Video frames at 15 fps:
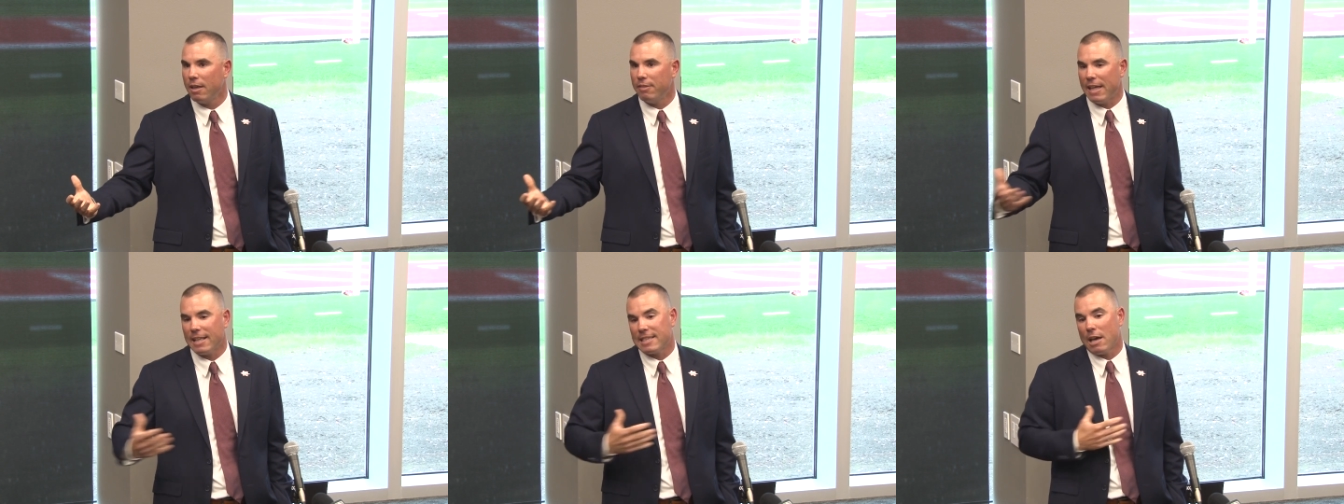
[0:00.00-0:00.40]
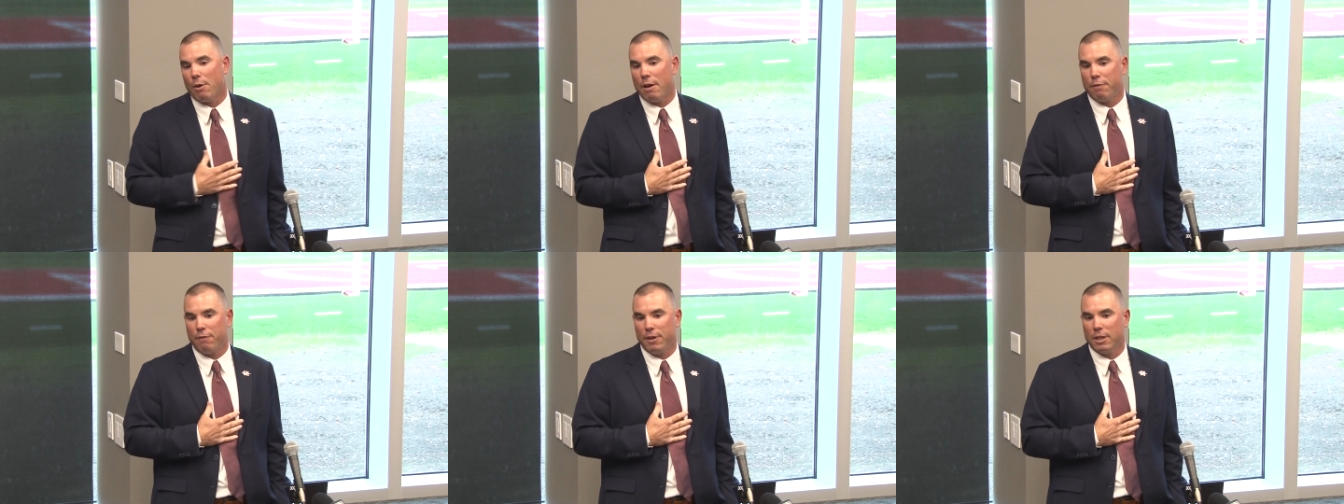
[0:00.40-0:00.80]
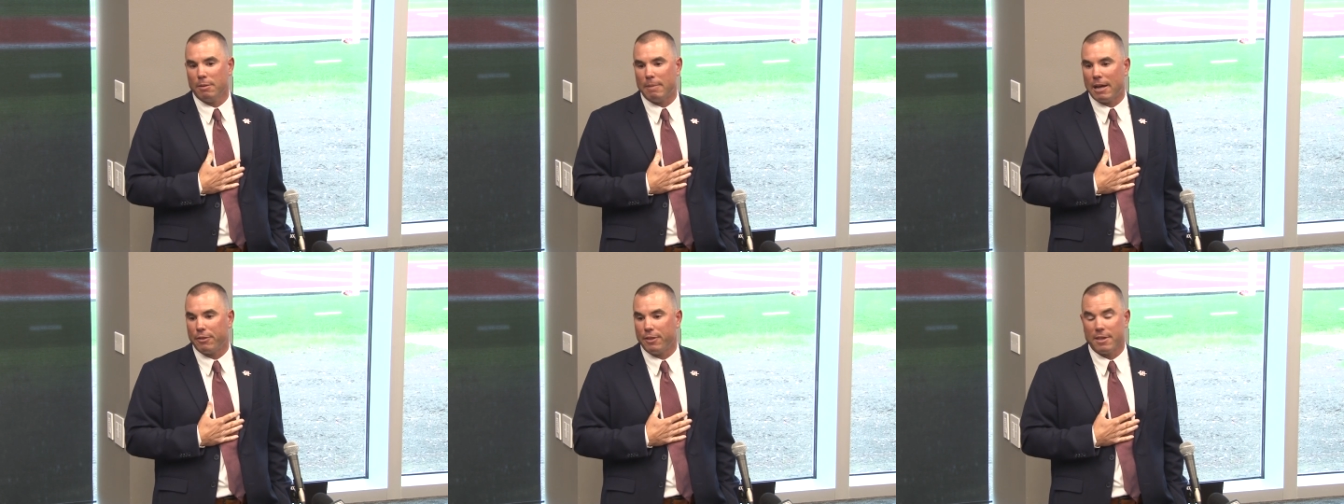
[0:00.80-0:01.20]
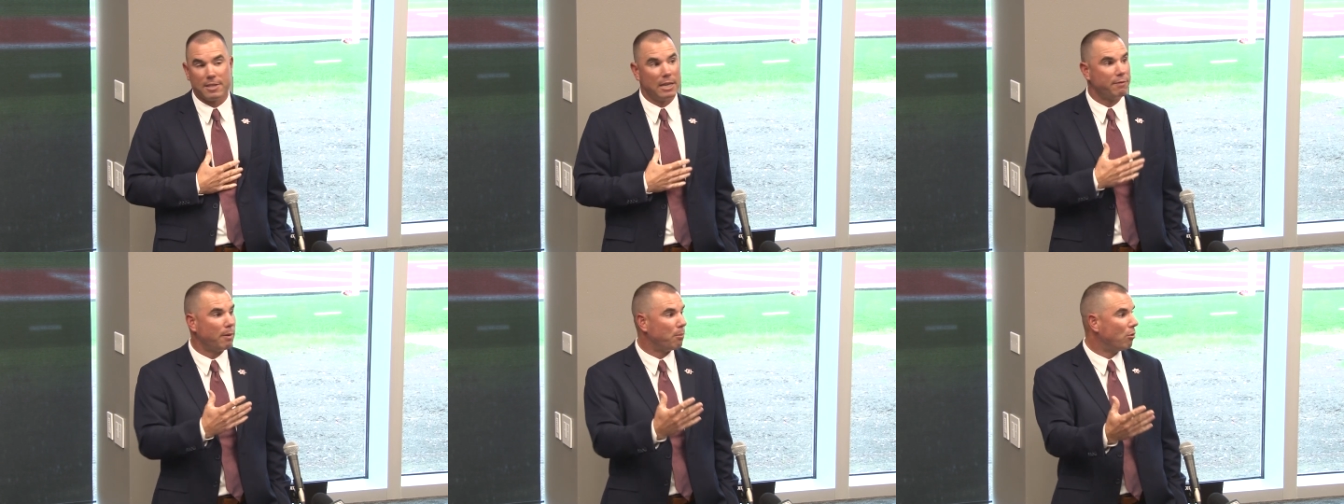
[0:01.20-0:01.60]
That's how I feel about this.
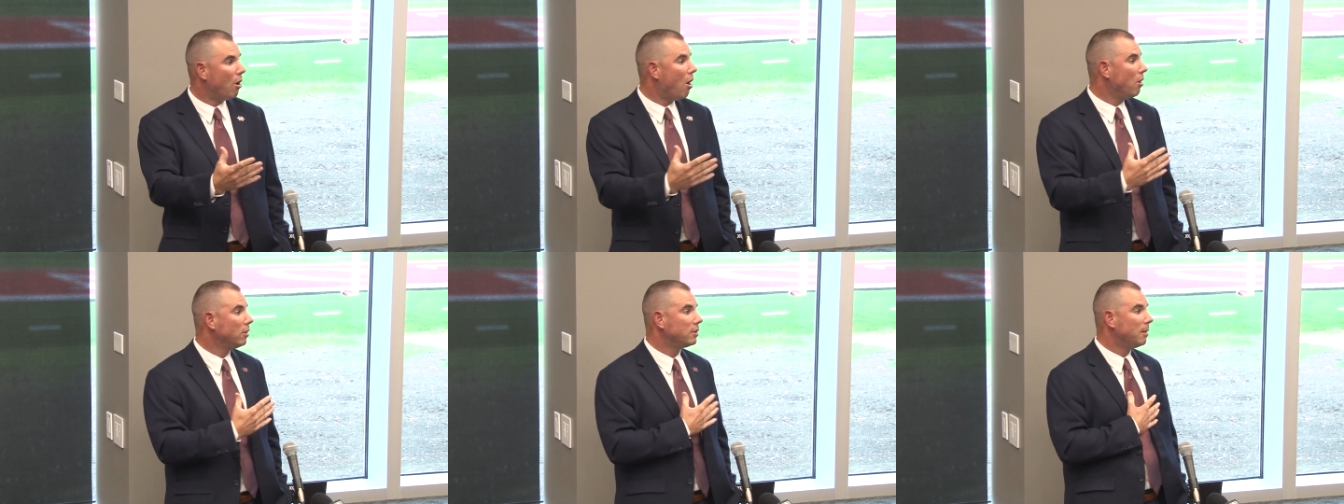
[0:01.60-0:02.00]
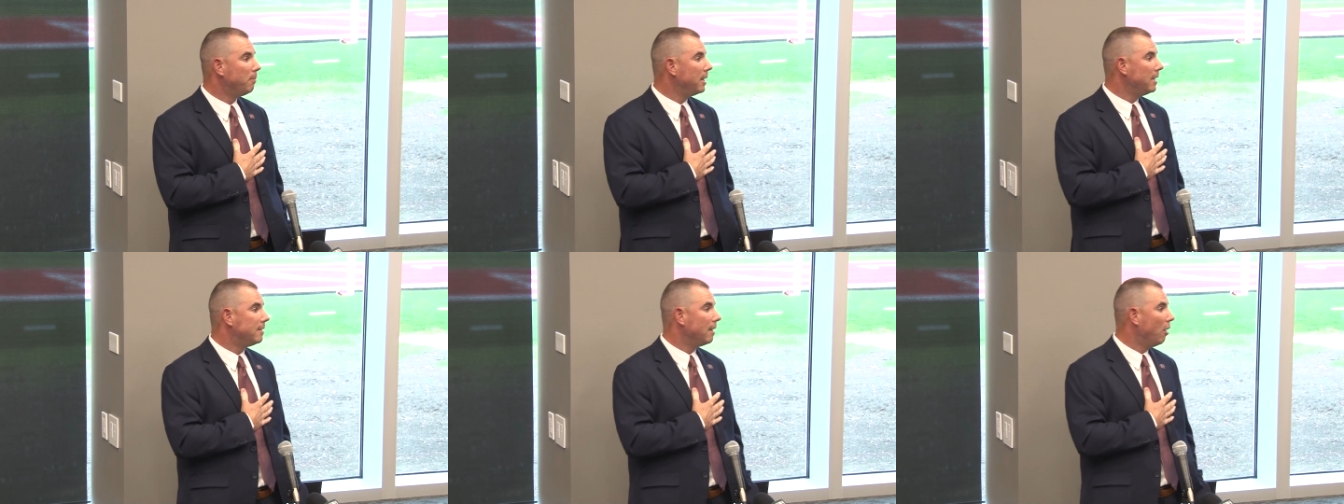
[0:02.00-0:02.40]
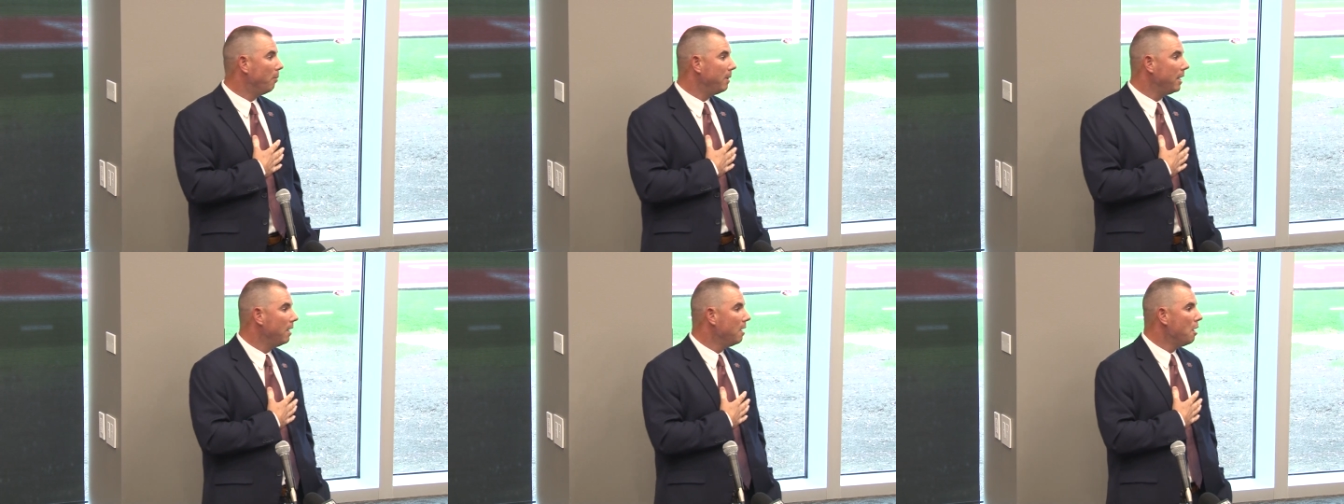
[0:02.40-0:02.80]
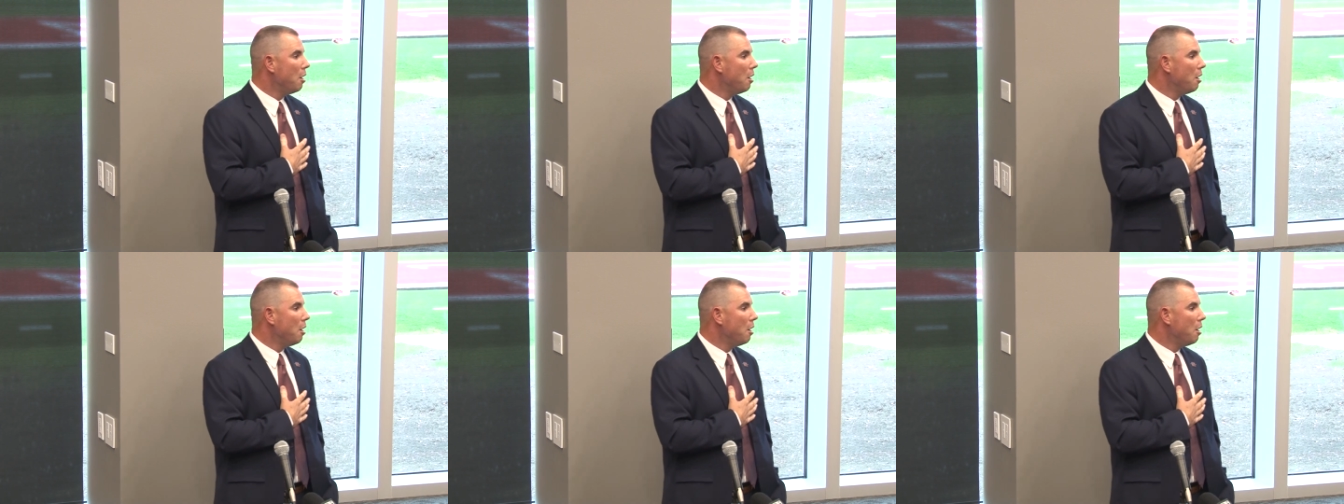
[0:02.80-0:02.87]
And if I'm wrong, somebody tell me.